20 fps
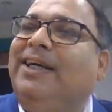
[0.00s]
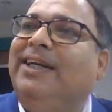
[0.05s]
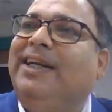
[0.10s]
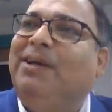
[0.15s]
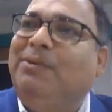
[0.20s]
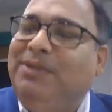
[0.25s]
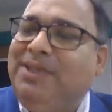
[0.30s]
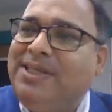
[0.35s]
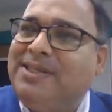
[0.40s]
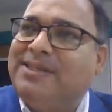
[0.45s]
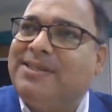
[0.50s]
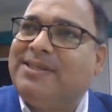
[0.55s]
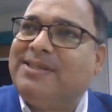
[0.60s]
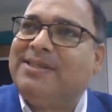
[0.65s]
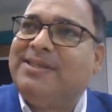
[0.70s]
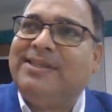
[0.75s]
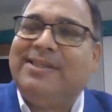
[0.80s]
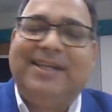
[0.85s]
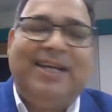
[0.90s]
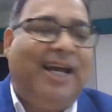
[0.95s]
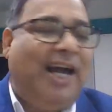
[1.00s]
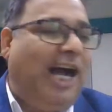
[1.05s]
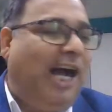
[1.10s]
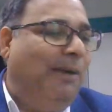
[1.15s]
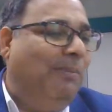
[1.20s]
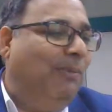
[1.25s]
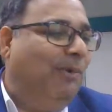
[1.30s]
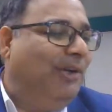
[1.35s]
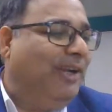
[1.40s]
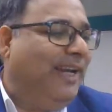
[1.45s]
Now, this
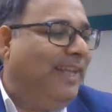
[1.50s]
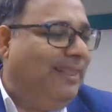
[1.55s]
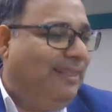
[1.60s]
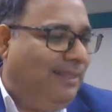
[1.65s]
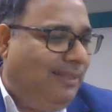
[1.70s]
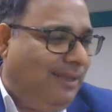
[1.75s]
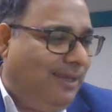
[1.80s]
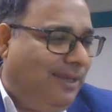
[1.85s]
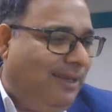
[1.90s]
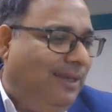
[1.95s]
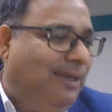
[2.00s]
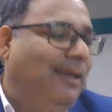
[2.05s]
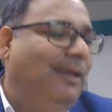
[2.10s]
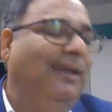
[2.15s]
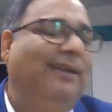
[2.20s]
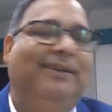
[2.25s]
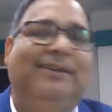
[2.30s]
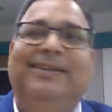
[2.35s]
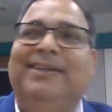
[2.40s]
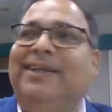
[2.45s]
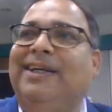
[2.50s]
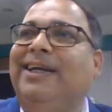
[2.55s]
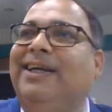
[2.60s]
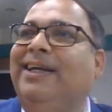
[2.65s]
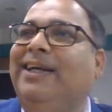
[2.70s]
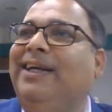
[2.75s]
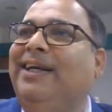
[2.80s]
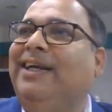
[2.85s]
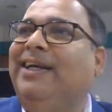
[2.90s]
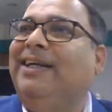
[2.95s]
Amoretti,
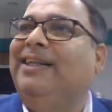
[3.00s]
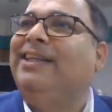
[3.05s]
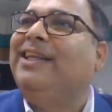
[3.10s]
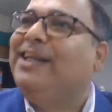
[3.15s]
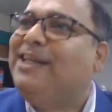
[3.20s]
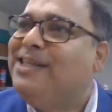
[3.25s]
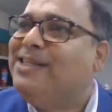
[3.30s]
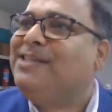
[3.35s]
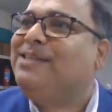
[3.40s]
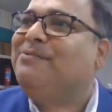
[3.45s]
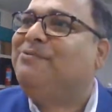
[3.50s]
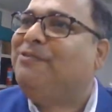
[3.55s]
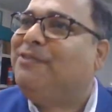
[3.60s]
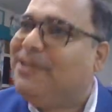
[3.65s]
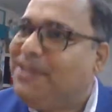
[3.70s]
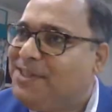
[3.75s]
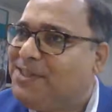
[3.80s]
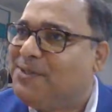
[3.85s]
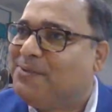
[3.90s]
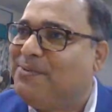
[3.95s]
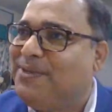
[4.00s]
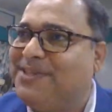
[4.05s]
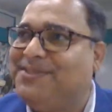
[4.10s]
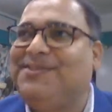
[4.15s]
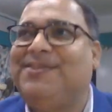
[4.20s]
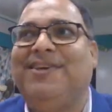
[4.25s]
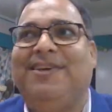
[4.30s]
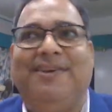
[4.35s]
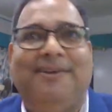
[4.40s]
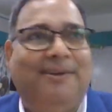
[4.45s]
that is the first
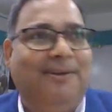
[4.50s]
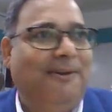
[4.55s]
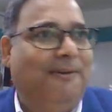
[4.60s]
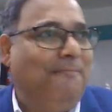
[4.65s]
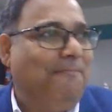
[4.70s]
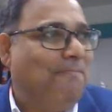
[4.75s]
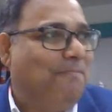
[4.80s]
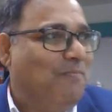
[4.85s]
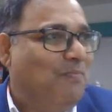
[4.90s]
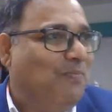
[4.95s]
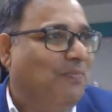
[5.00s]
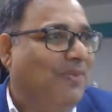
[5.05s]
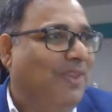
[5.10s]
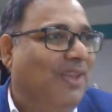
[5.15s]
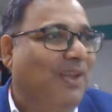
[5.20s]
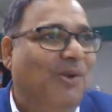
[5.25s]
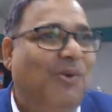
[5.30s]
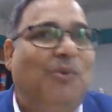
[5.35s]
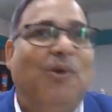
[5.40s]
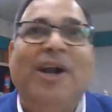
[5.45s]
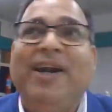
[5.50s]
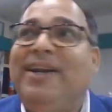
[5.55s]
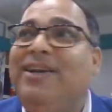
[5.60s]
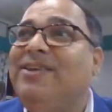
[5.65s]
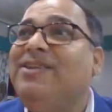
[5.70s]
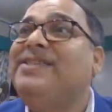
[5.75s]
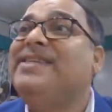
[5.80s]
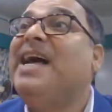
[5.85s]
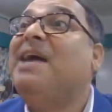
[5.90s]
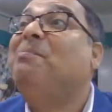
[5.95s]
question. What
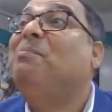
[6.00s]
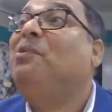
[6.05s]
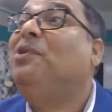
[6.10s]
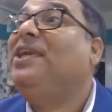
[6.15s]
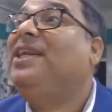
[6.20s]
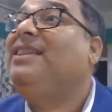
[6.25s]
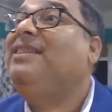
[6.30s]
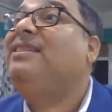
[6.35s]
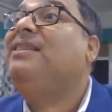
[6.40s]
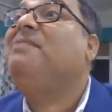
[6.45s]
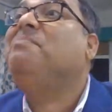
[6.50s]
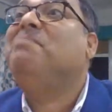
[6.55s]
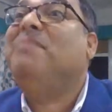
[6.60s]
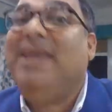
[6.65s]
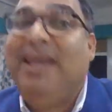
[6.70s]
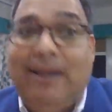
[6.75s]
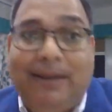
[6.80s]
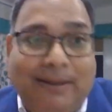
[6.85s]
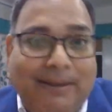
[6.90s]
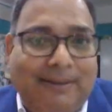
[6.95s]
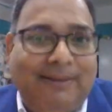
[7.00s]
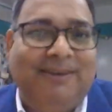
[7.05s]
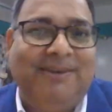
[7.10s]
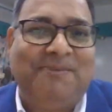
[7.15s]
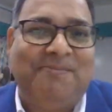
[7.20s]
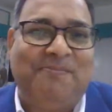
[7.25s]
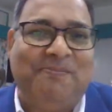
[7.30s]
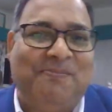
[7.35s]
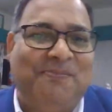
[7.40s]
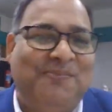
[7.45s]
does Amoretti mean?
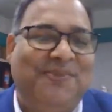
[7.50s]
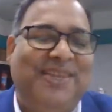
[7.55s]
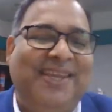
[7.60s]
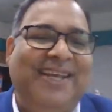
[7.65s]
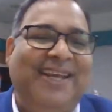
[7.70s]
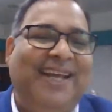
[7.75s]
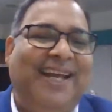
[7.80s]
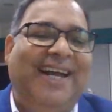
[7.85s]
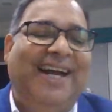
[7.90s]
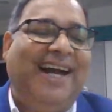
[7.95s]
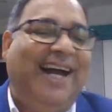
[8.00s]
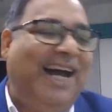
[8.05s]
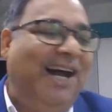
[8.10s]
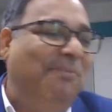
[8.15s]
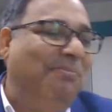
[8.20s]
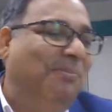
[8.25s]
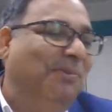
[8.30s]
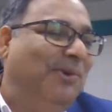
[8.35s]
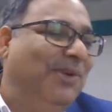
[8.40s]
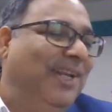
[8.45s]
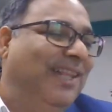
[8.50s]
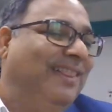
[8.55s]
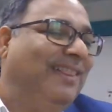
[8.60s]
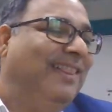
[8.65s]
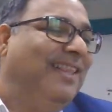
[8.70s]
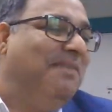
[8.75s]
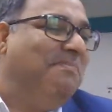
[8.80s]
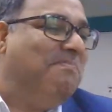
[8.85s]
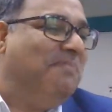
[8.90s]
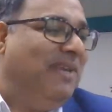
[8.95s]

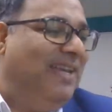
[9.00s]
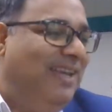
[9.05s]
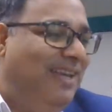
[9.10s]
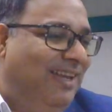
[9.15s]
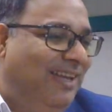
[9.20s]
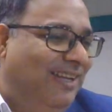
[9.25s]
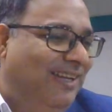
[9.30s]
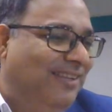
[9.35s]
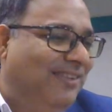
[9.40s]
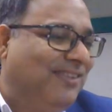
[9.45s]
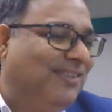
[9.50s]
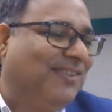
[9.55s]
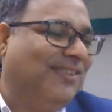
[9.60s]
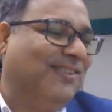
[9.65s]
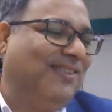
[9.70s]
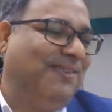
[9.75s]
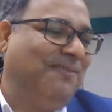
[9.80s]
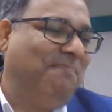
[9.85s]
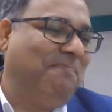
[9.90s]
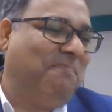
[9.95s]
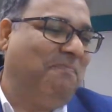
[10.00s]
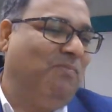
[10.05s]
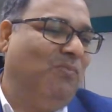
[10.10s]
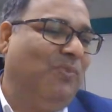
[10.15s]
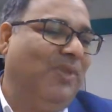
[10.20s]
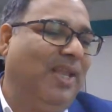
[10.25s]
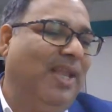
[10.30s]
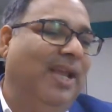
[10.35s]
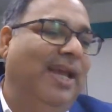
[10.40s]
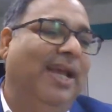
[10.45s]
Amoretti means
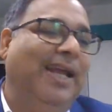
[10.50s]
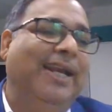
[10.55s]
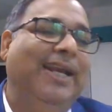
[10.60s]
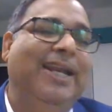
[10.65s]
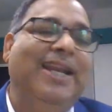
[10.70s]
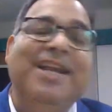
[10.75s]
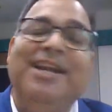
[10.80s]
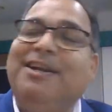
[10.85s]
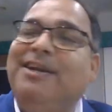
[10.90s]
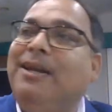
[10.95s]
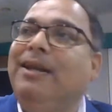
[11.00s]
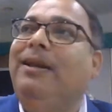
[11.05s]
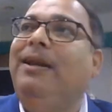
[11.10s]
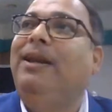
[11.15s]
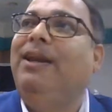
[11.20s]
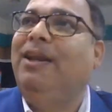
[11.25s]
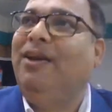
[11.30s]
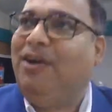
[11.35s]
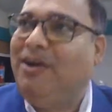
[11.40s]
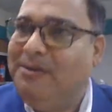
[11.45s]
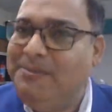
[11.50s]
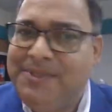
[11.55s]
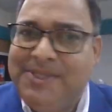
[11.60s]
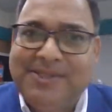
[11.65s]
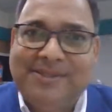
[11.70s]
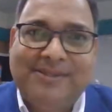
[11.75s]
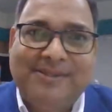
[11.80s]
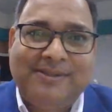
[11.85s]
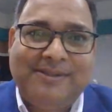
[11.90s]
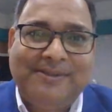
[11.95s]
little
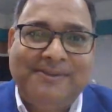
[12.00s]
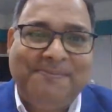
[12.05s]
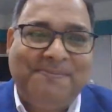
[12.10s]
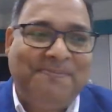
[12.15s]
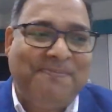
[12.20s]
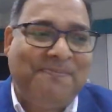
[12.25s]
loves